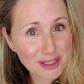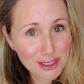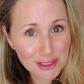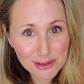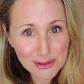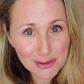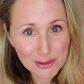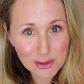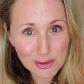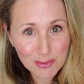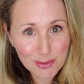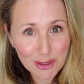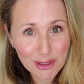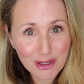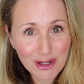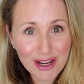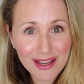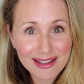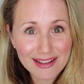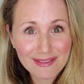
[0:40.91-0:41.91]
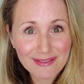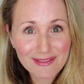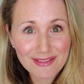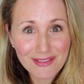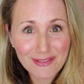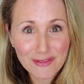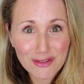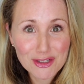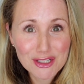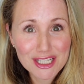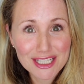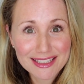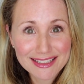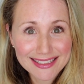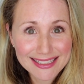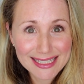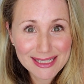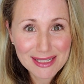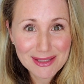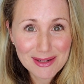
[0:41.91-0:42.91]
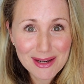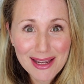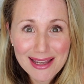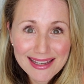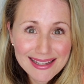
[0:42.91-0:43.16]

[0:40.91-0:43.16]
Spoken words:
consumer of fertility